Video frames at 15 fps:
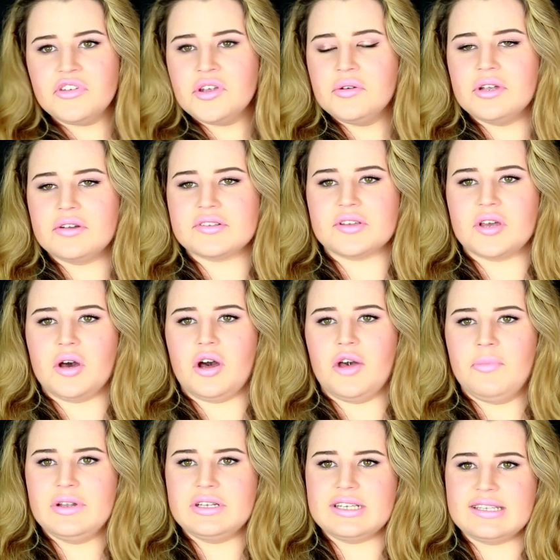few years ago,
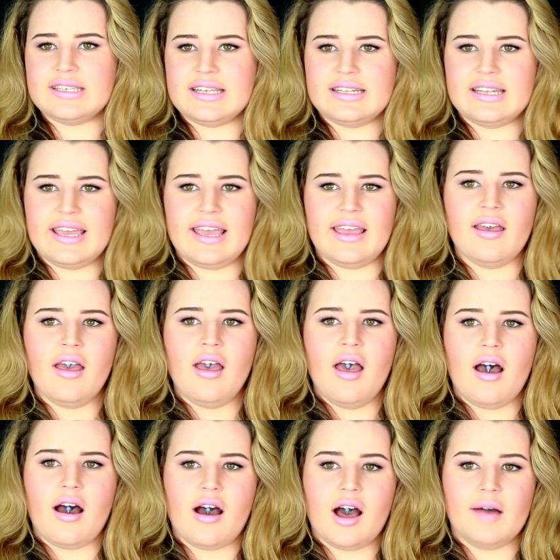I've been to Sydney.
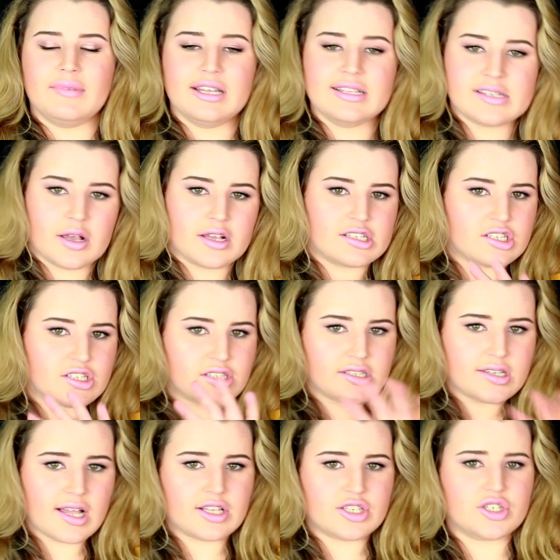It's
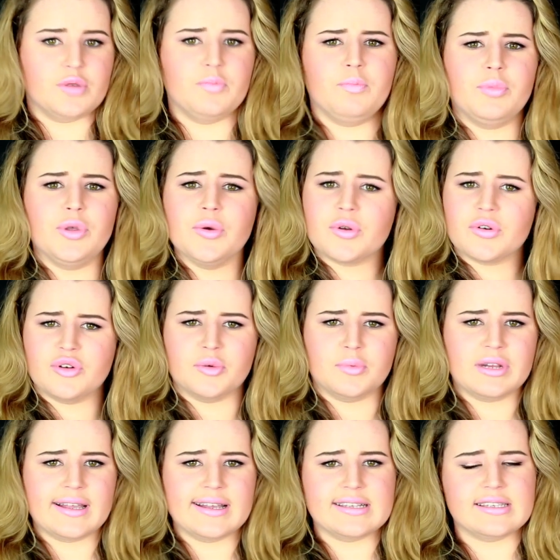such a beautiful
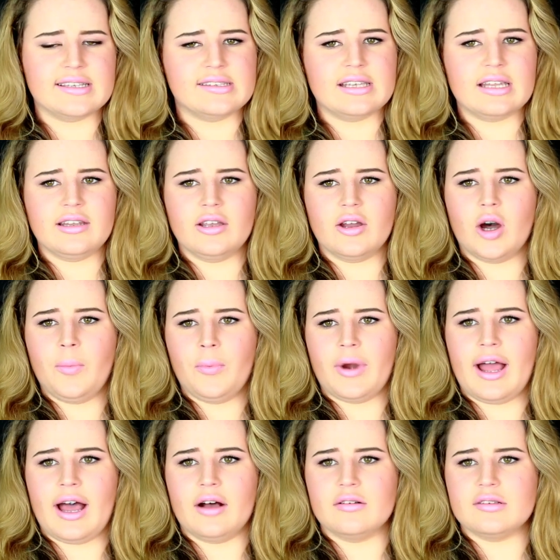place, the Sydney
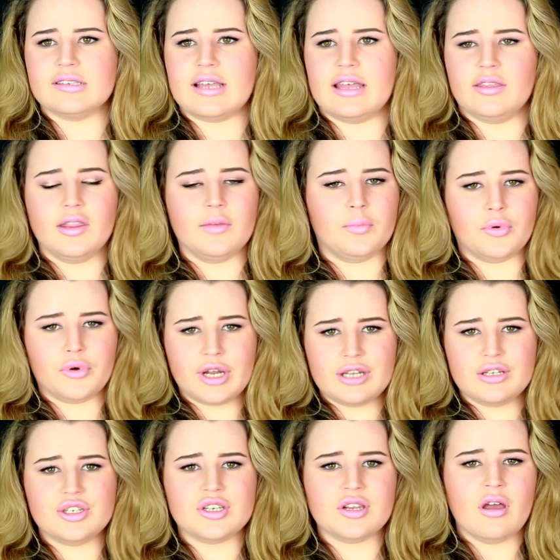Opera House and the
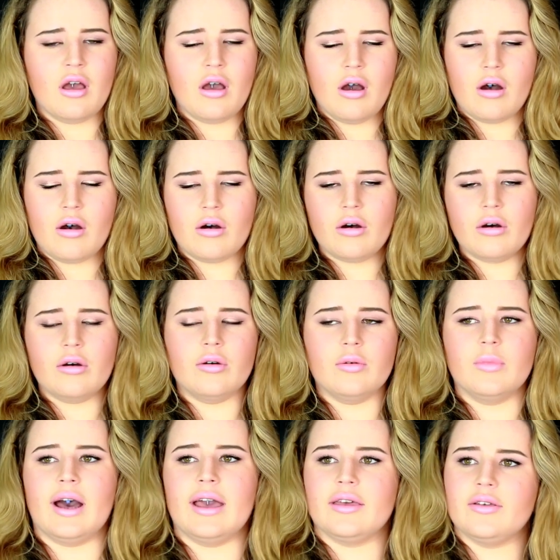bridge. Oh
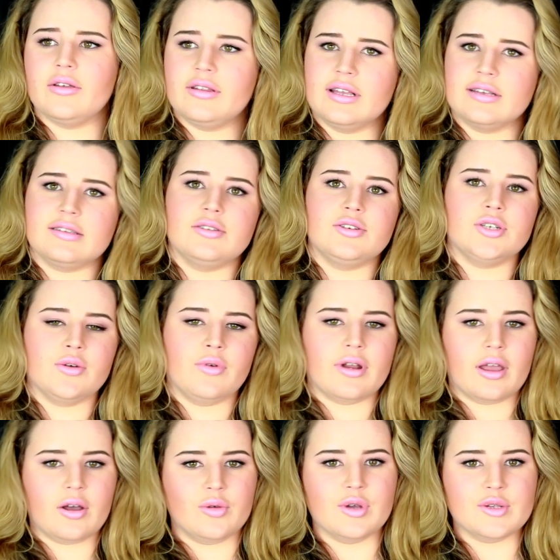my goodness. And do you know
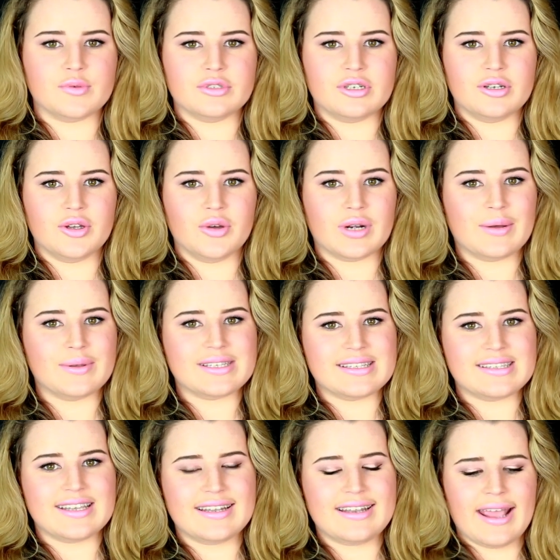what I always wanted to do when I was
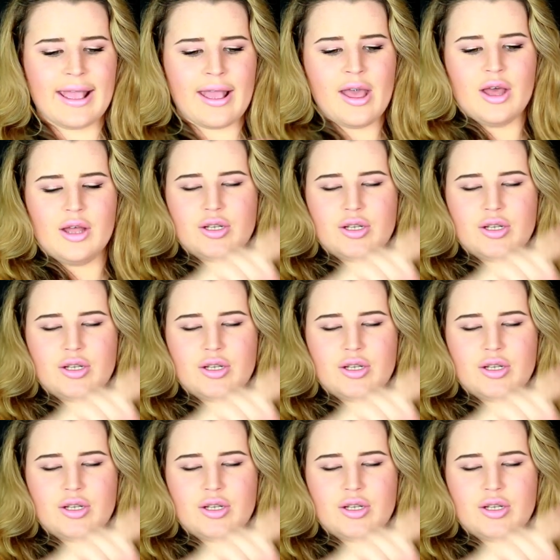at Sydney?